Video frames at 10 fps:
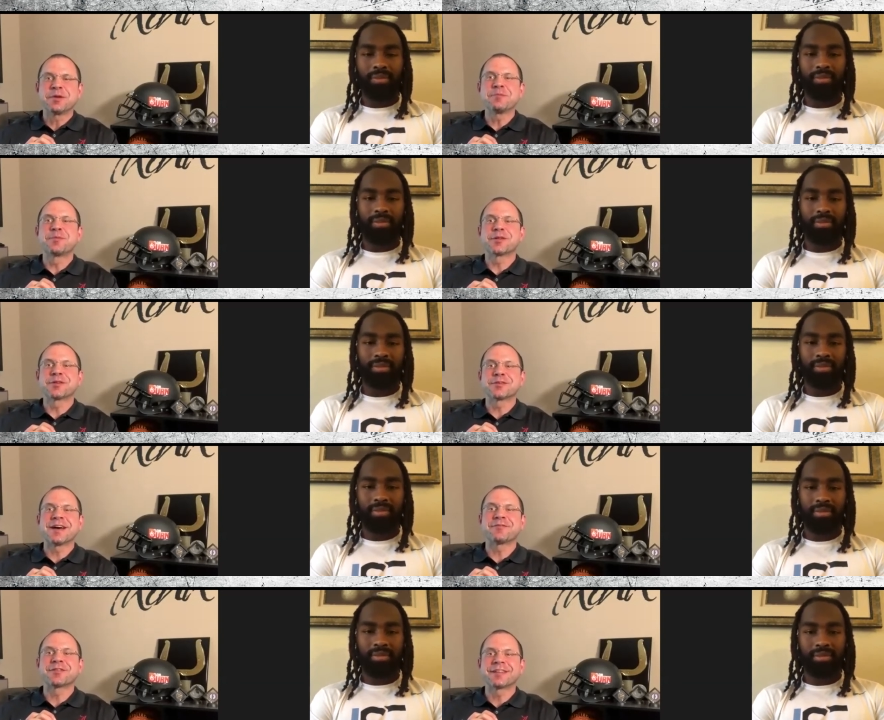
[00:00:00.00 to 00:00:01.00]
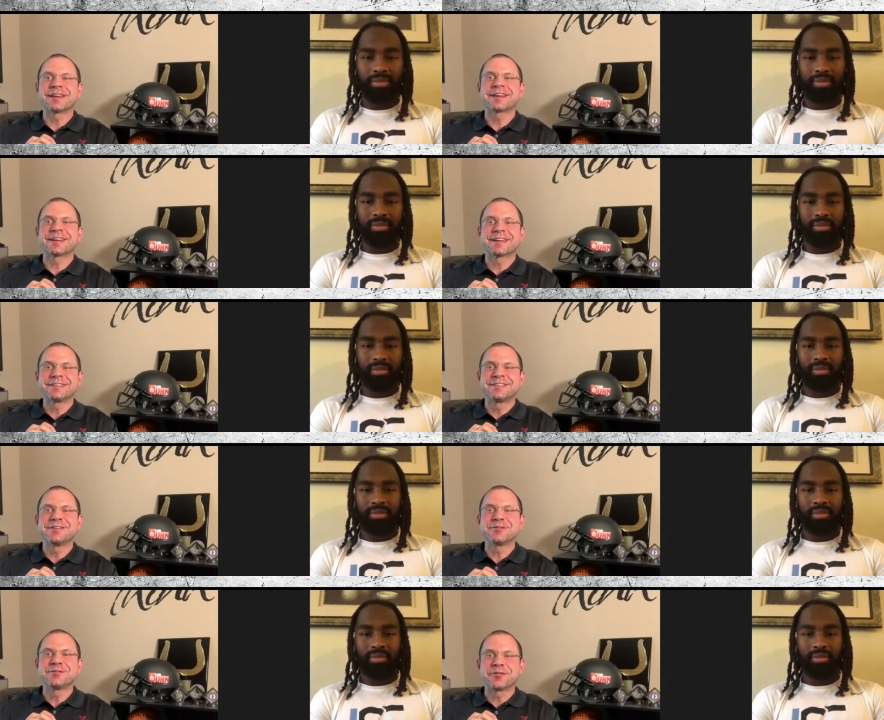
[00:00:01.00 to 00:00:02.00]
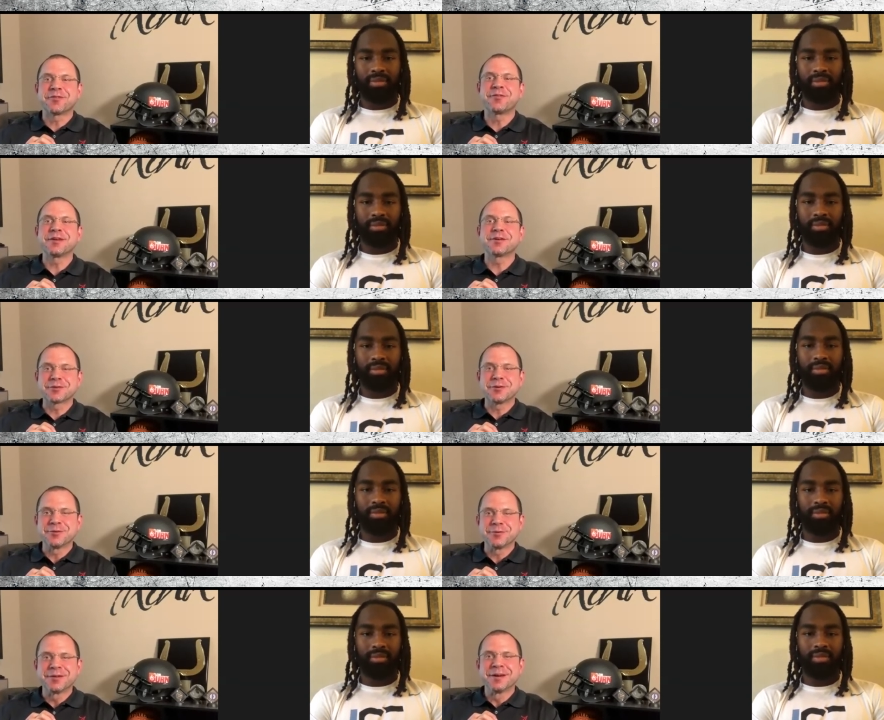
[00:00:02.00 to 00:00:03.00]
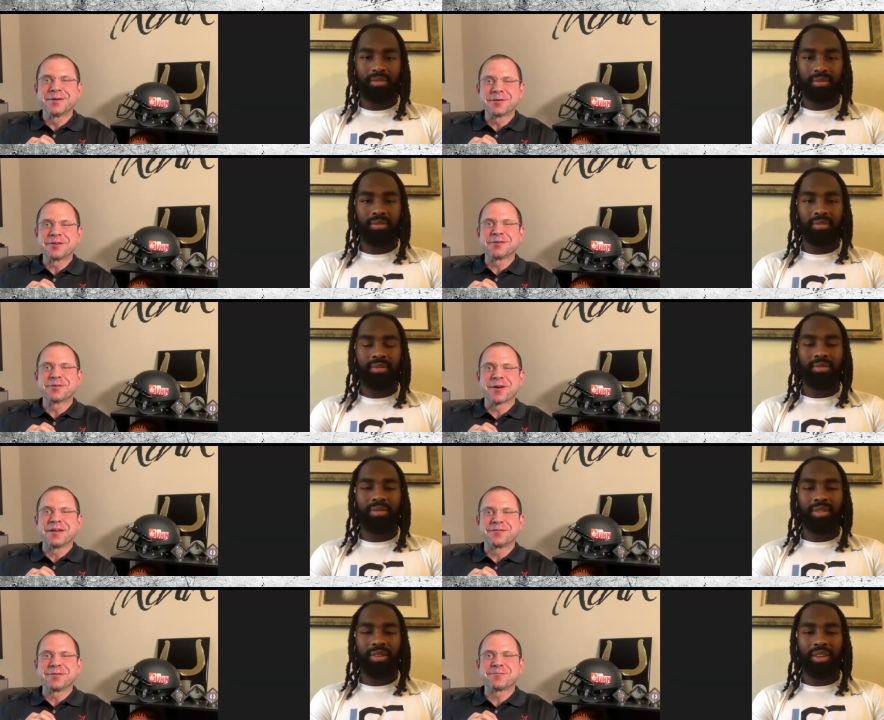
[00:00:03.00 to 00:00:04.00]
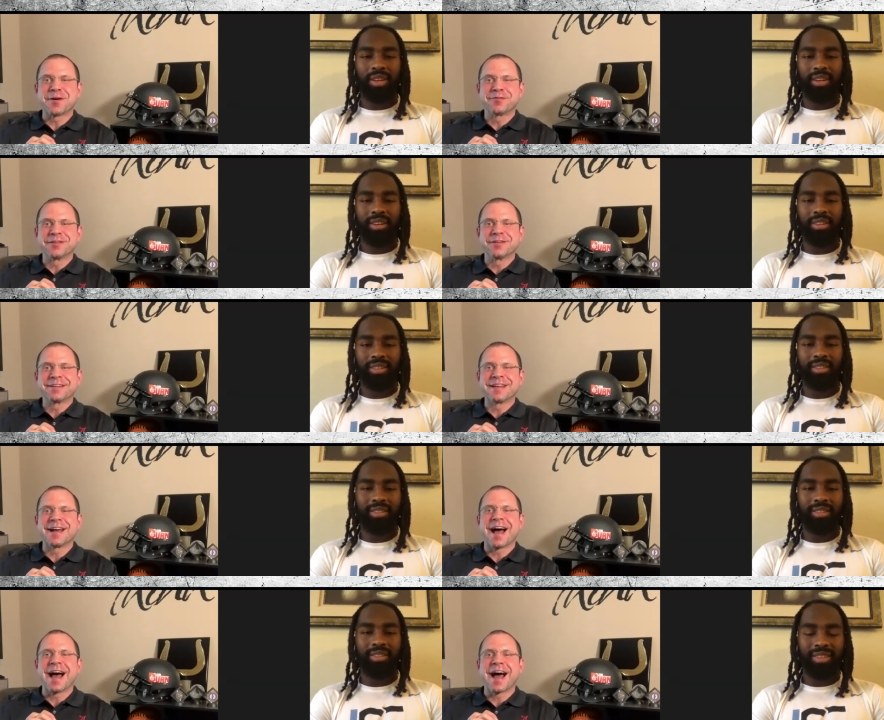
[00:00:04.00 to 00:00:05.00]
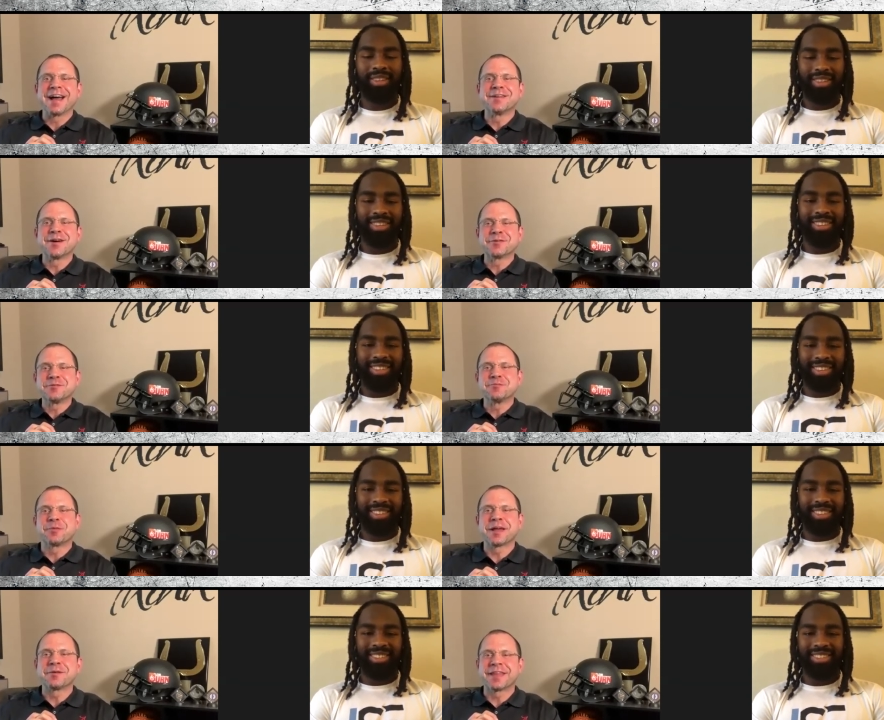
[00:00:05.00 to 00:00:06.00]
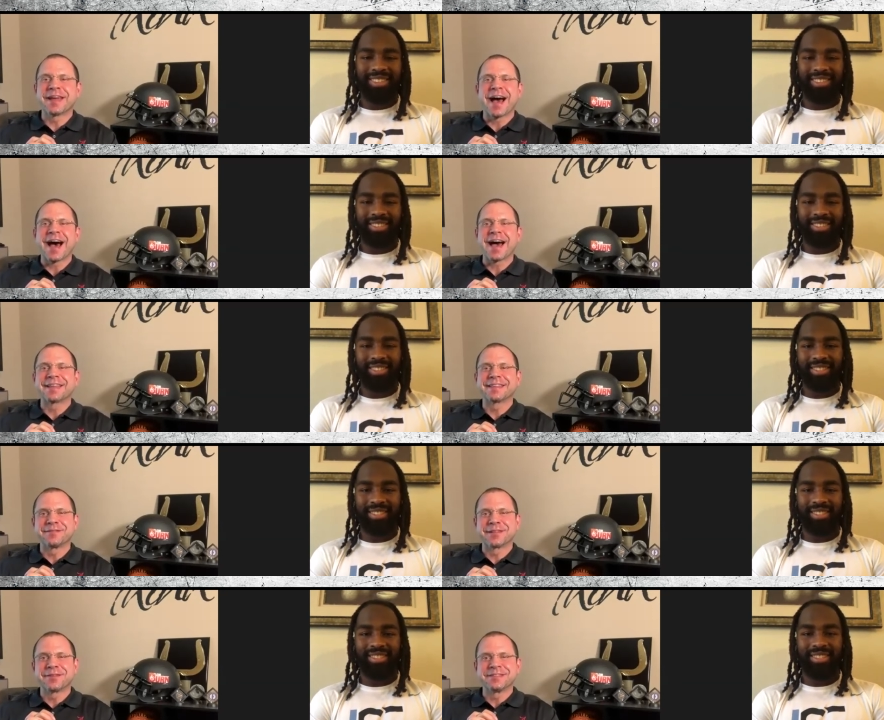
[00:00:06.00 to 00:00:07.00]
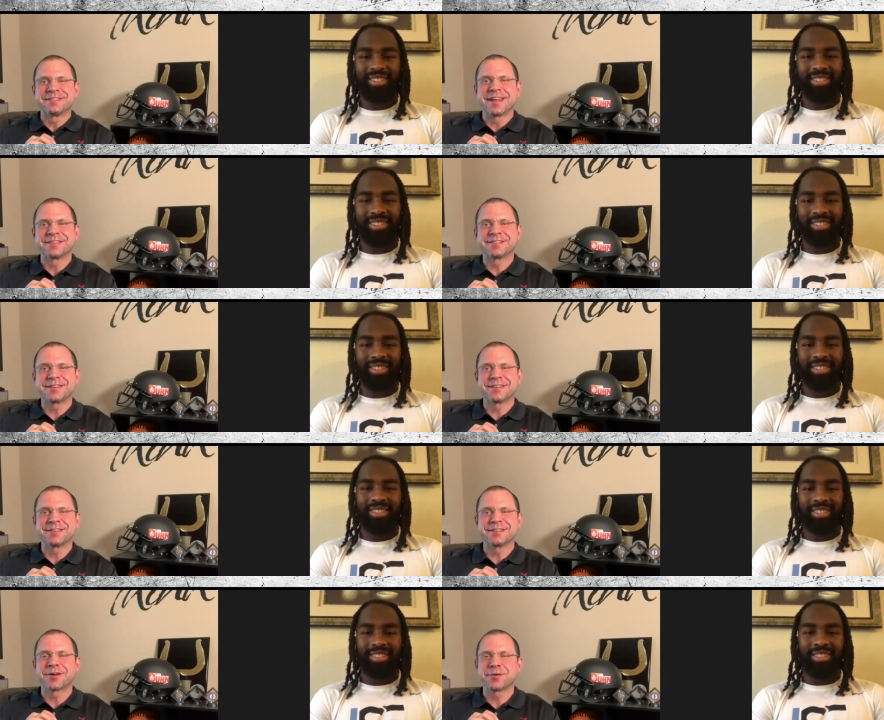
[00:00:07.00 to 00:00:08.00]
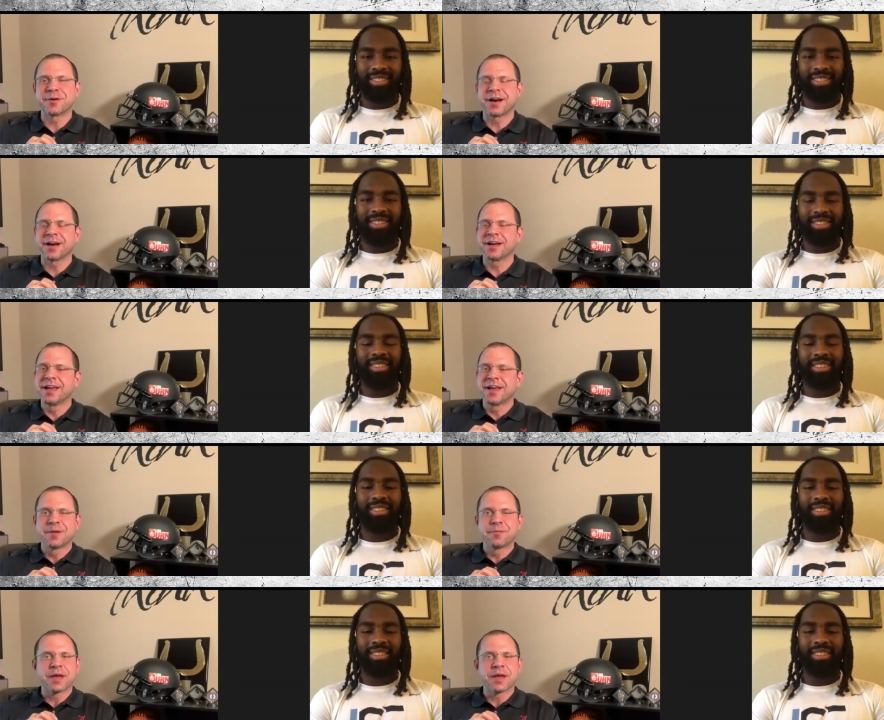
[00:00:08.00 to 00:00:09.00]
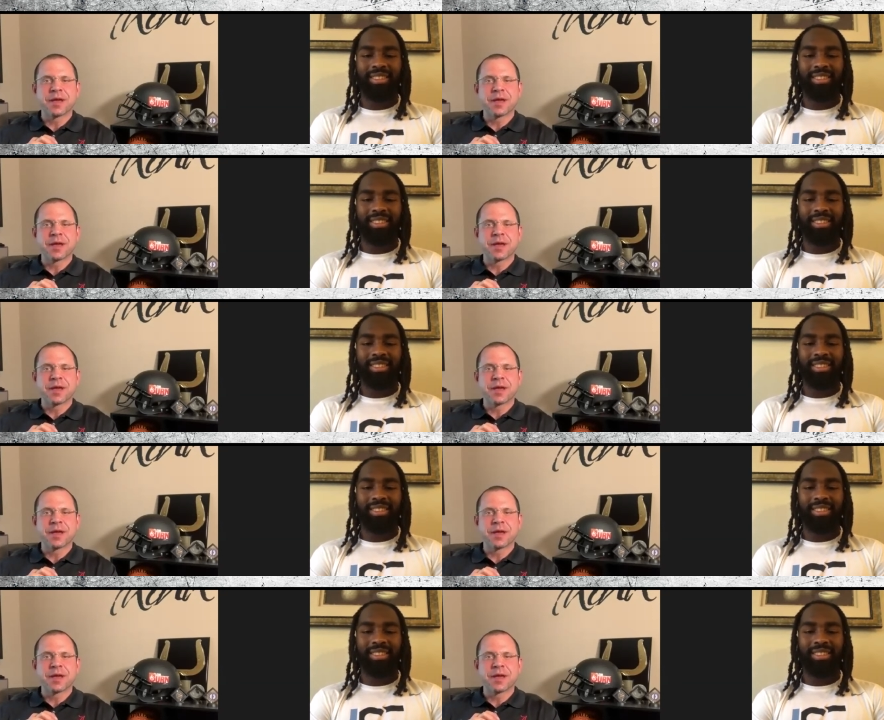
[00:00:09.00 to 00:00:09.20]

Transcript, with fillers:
Speaker 1: people are definitely going to continue to feel you when you were on that oh, football oh, yeah. field because I, I know you play with a high level of intensity. So, uh, man, I